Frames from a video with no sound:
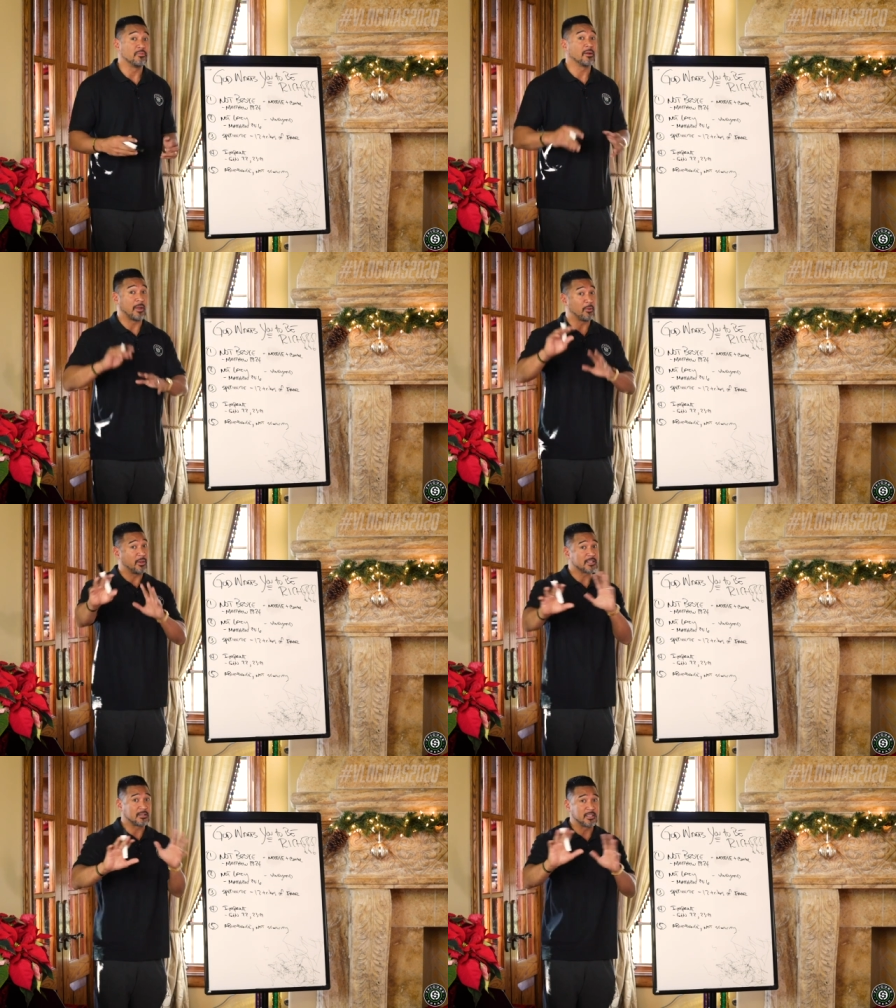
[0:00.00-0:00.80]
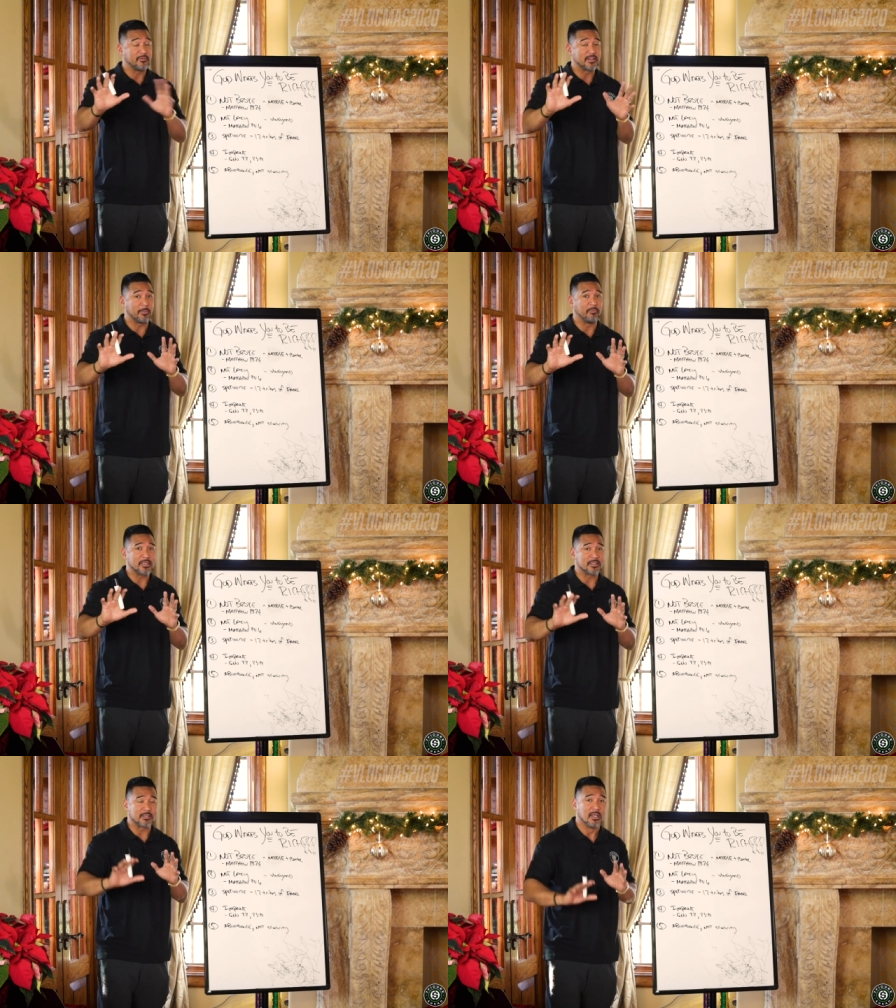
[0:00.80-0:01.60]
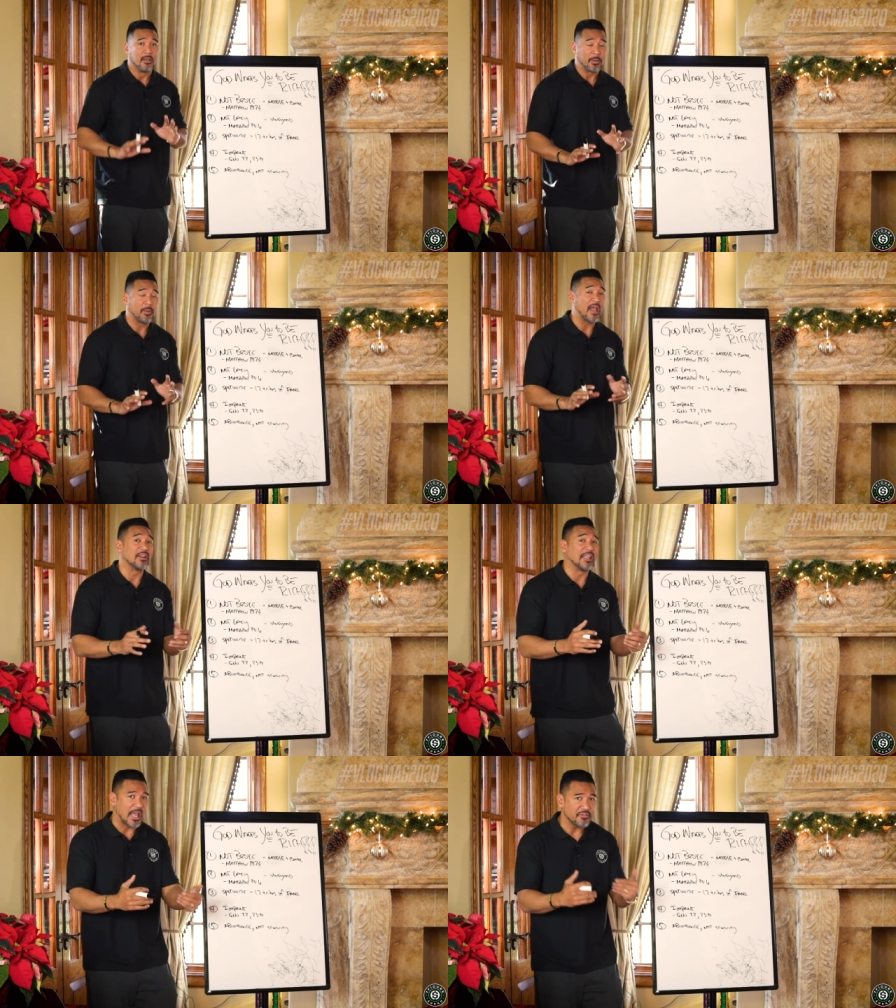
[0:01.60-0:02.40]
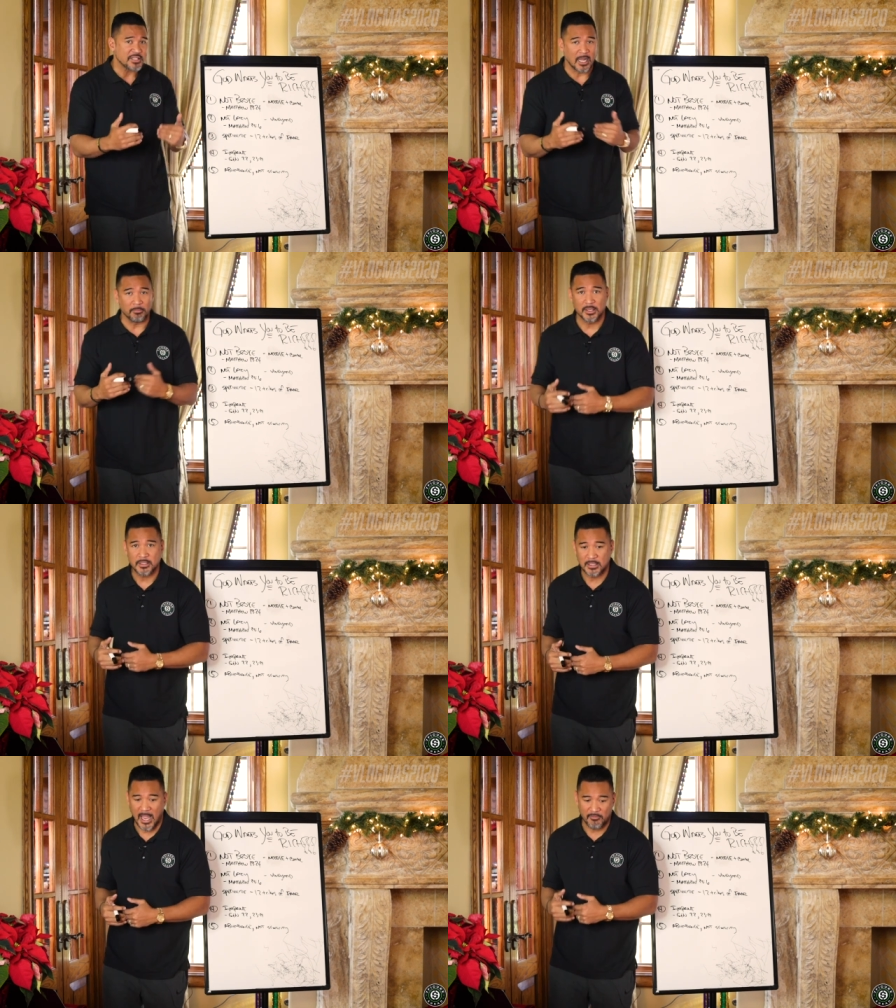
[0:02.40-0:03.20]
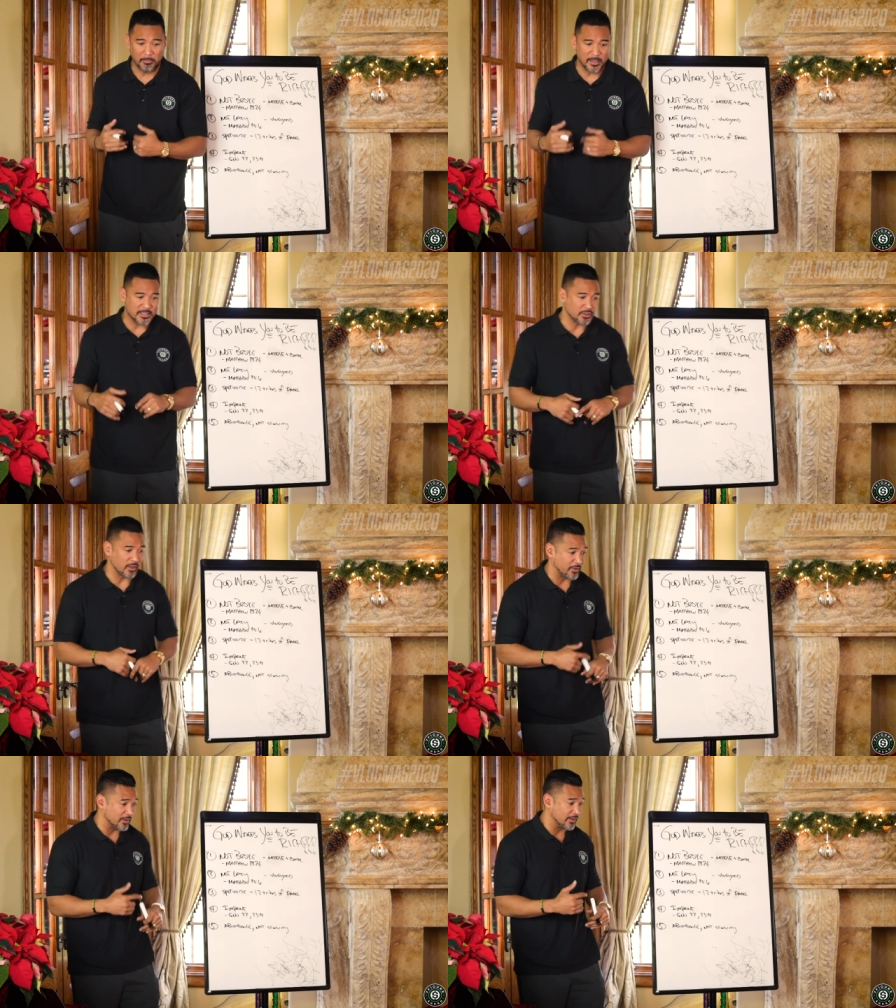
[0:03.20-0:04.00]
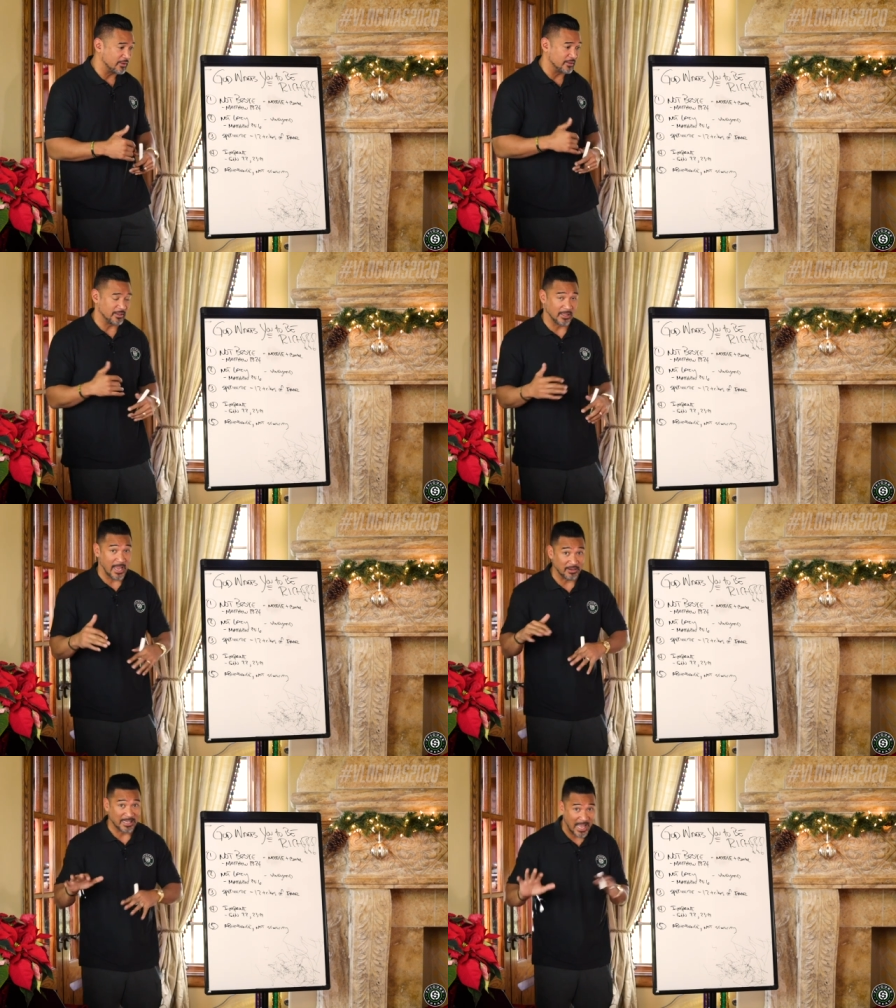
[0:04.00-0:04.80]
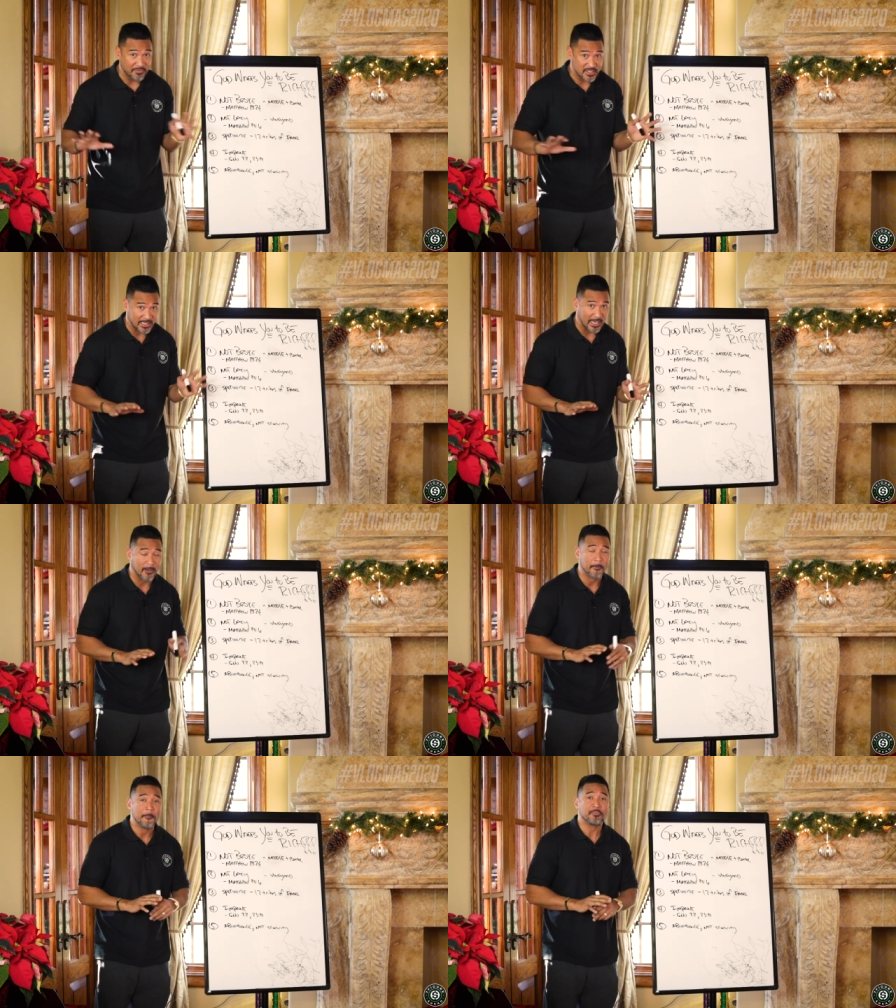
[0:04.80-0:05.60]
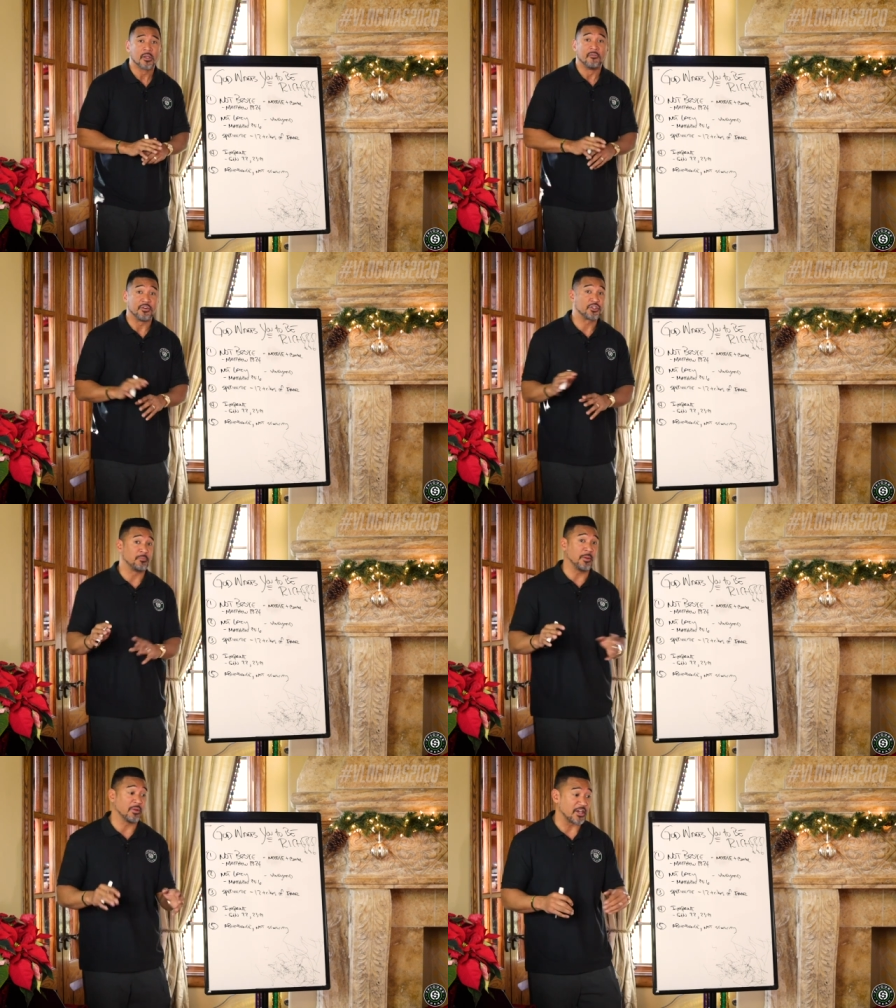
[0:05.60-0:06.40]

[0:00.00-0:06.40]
because by the way, that's a different type of business. People have a lifestyle business. They have a business. So they live, have a lifestyle versus